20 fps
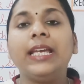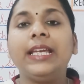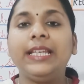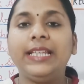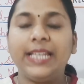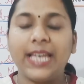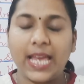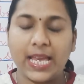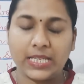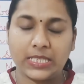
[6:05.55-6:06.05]

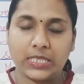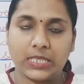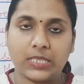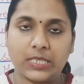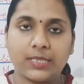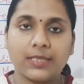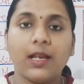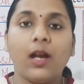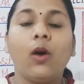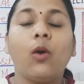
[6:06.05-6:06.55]

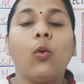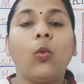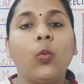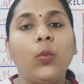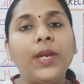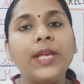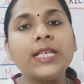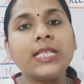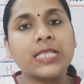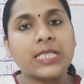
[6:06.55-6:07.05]
Yes,
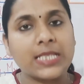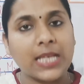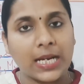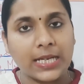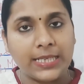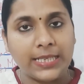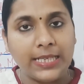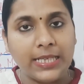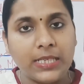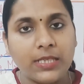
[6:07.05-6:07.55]
we
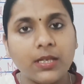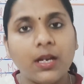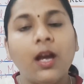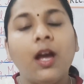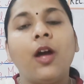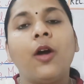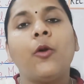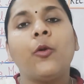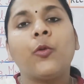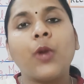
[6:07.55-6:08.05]
studied
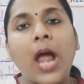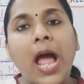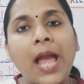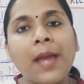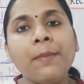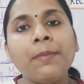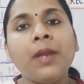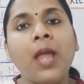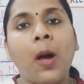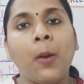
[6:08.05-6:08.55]

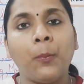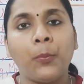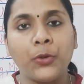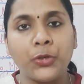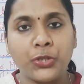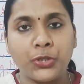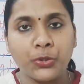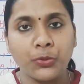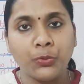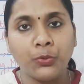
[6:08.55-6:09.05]
rhyme
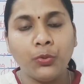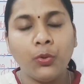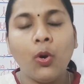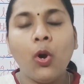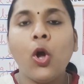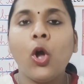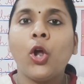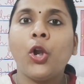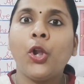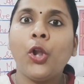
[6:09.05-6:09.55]
number 2,